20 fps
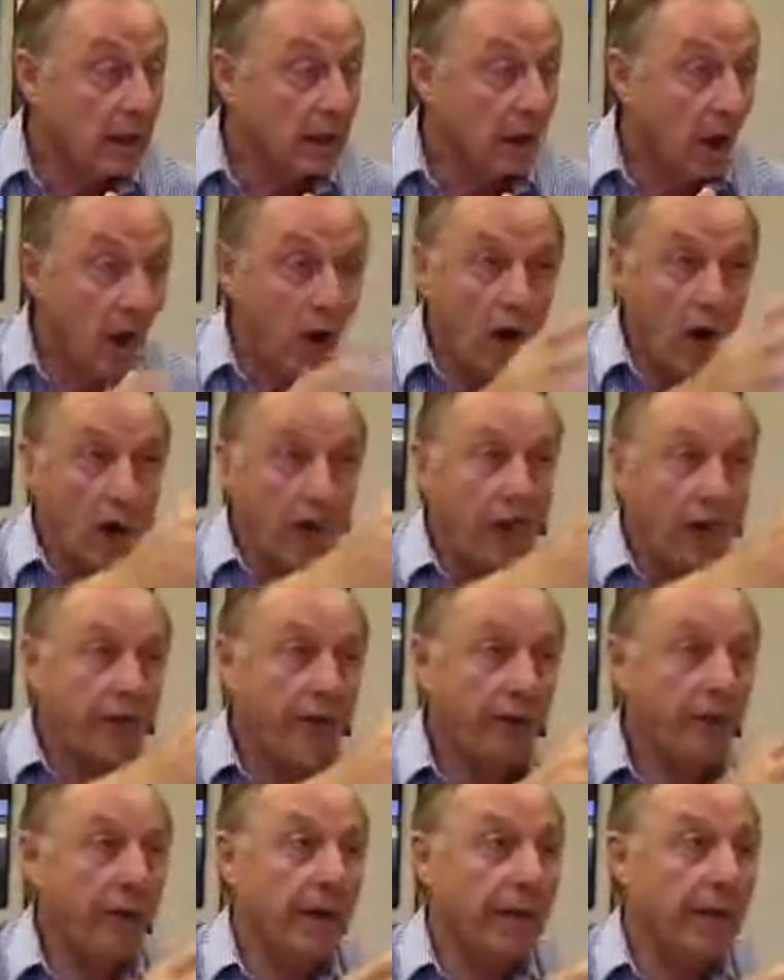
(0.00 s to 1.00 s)
all run
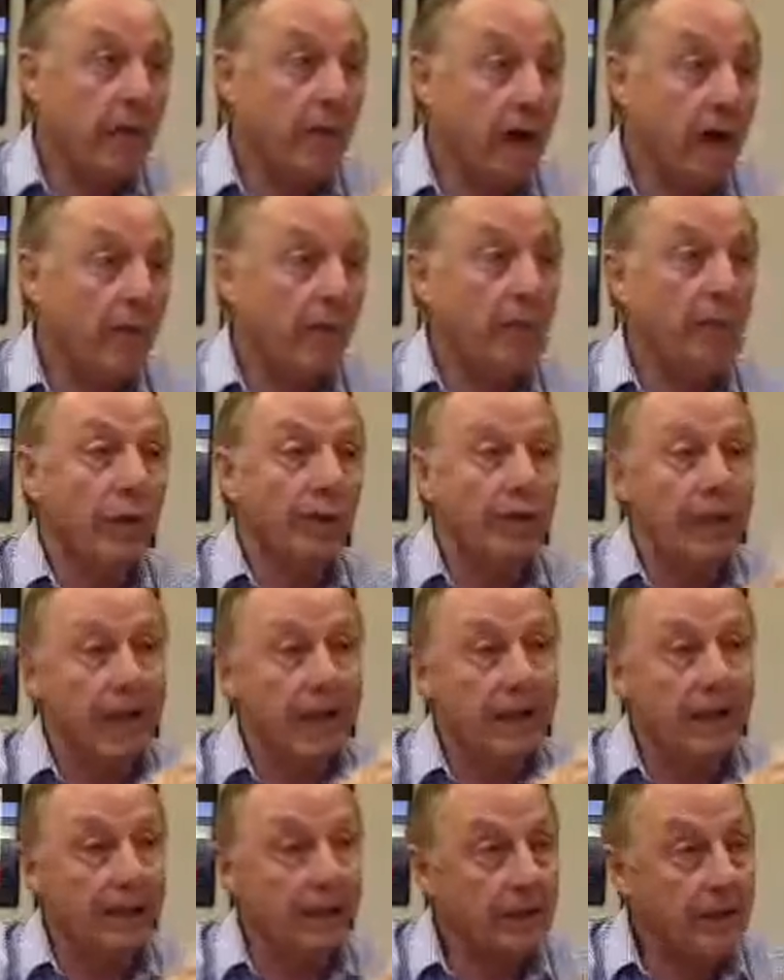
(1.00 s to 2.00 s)
from the top, we've got
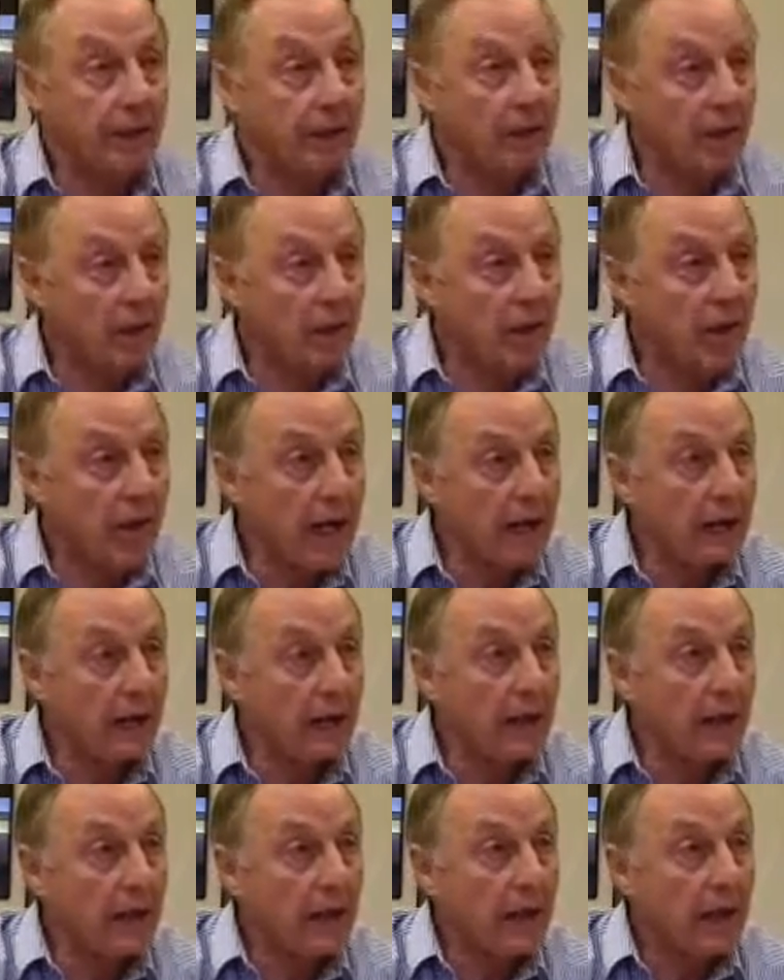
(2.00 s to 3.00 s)
to decentralize
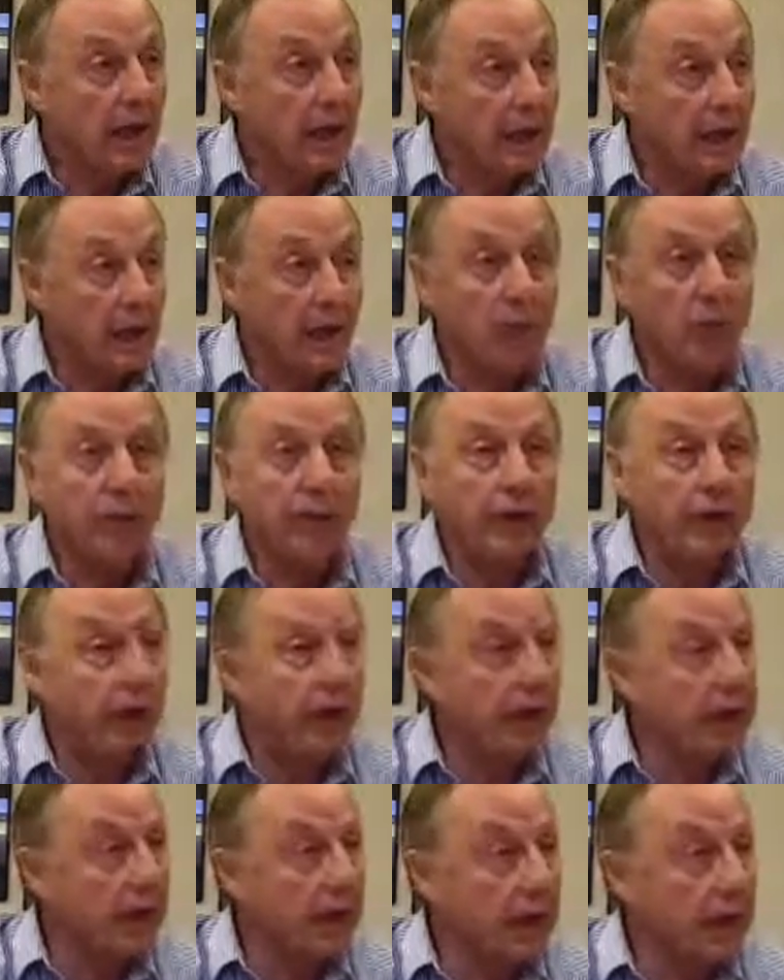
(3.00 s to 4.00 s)
it, and then we've got
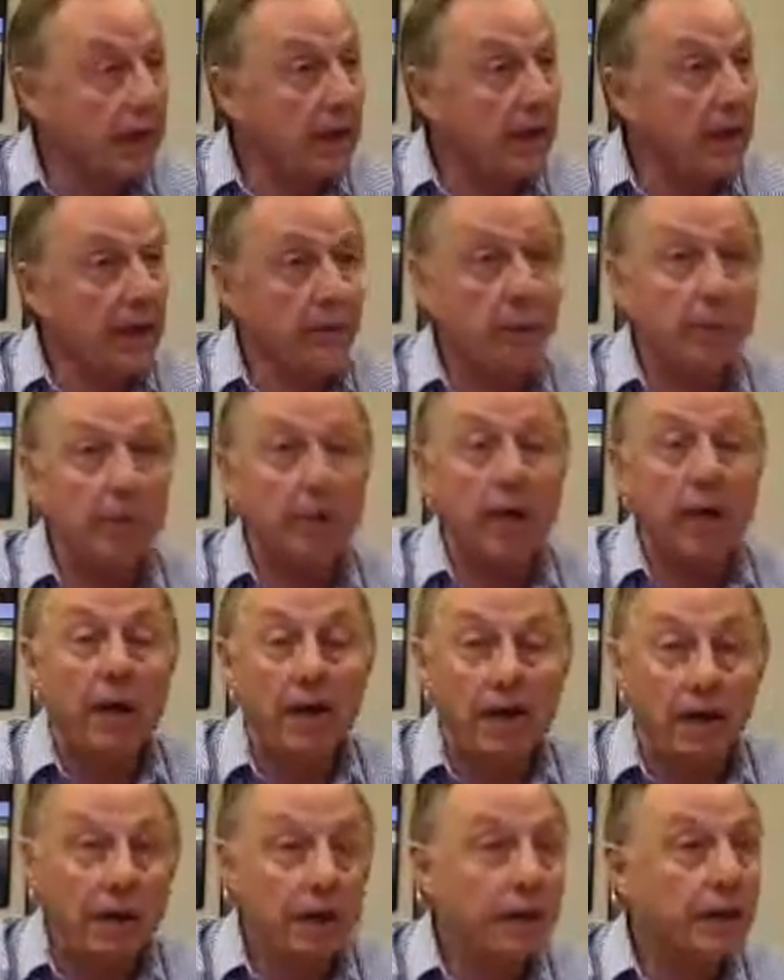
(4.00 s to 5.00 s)
to say to these people,
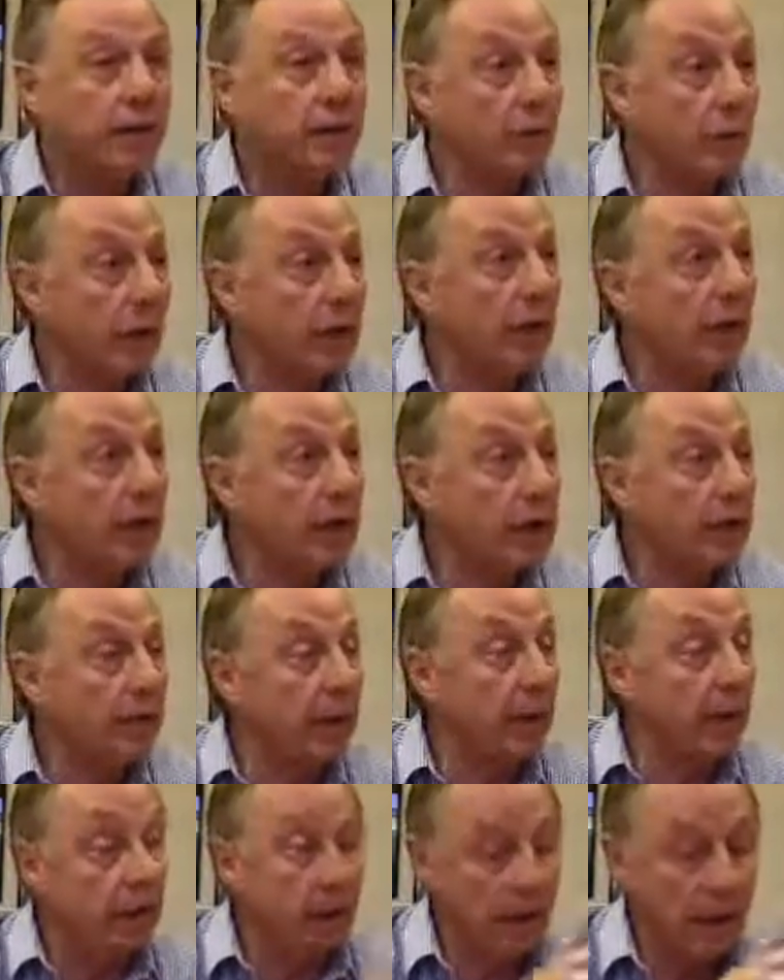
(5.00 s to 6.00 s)
this is what we
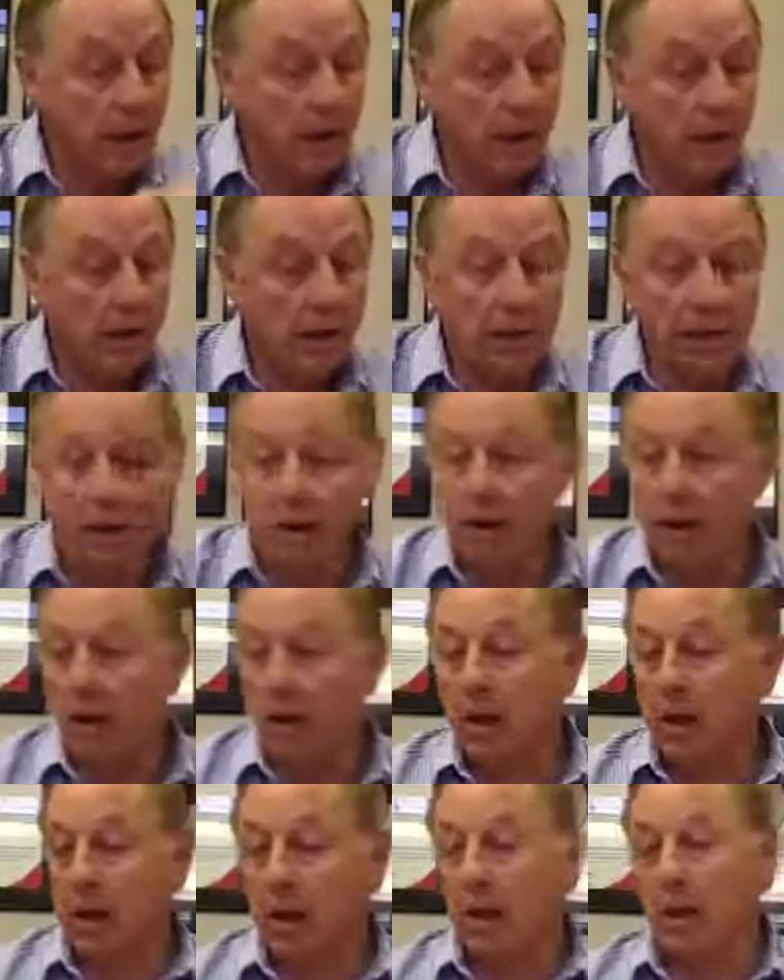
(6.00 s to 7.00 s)
expect.
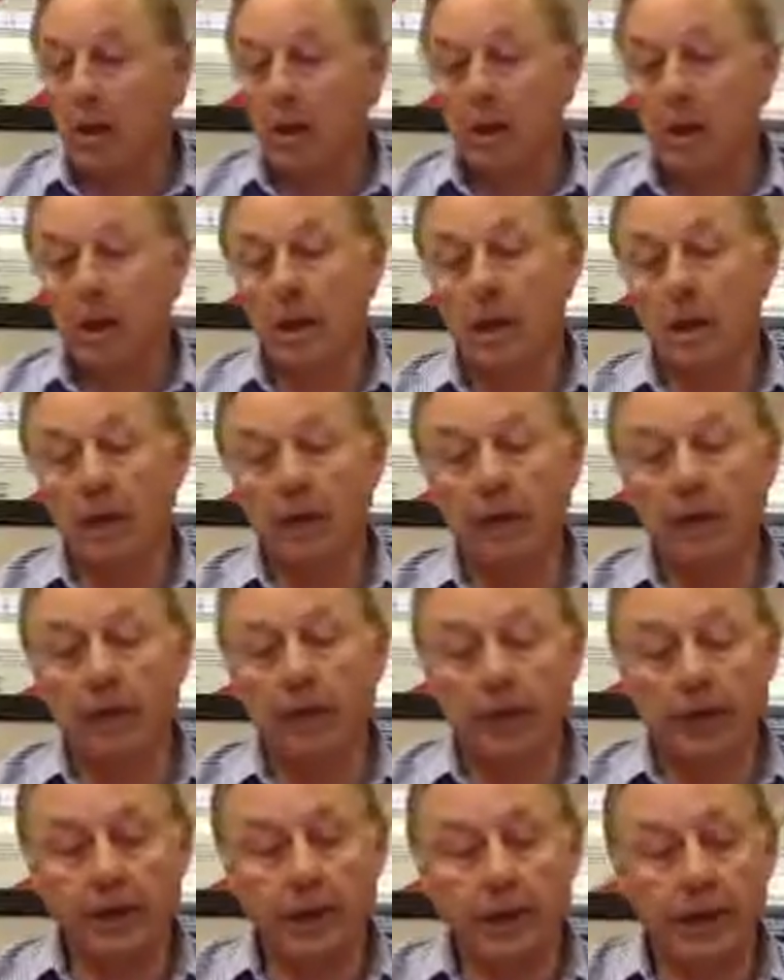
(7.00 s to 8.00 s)
Let me give you
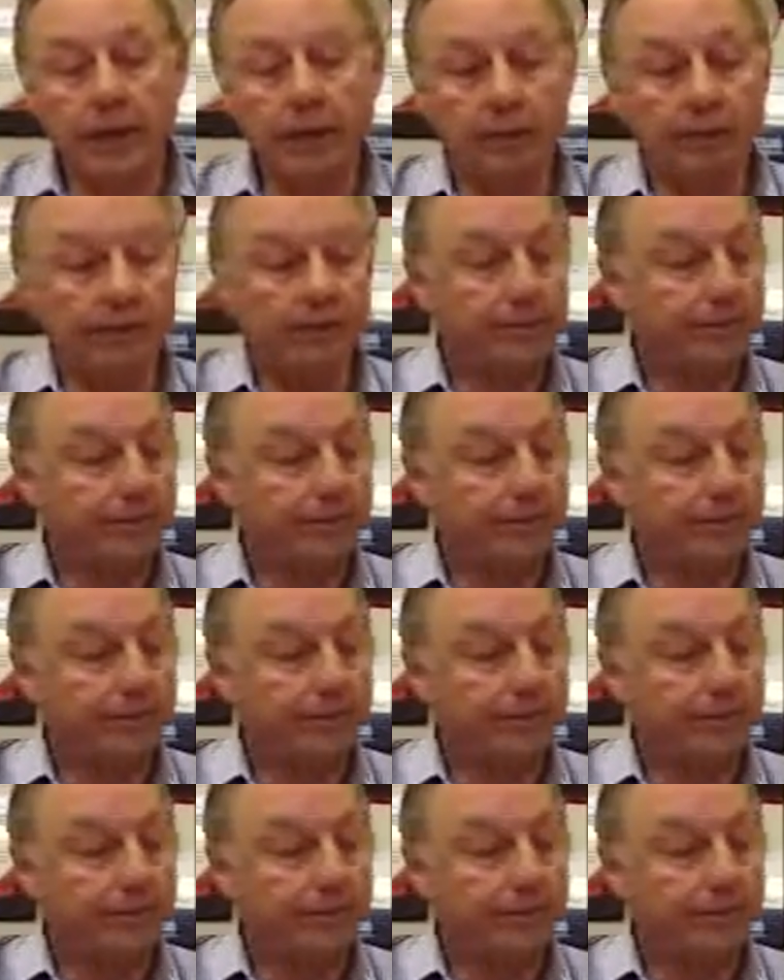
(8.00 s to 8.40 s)
an example.